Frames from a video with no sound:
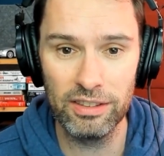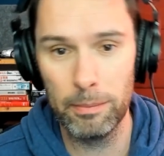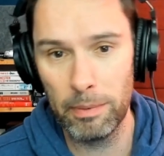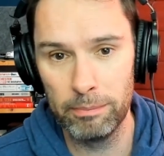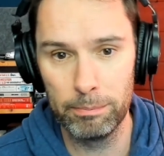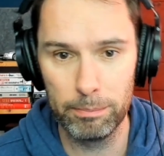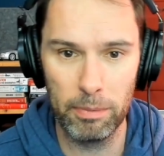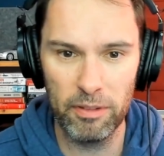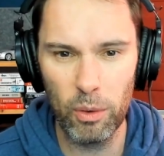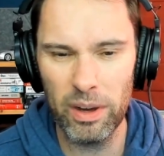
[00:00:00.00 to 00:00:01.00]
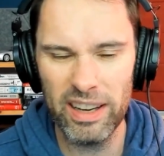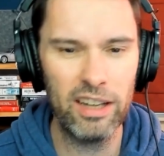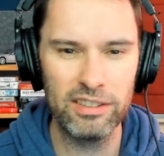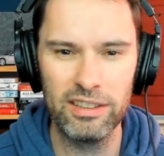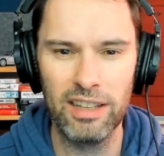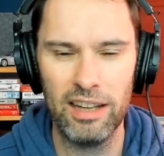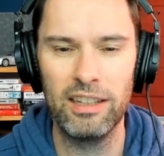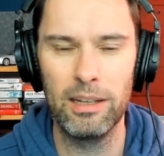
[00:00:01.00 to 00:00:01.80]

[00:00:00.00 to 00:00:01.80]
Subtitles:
So before Ineos had kind of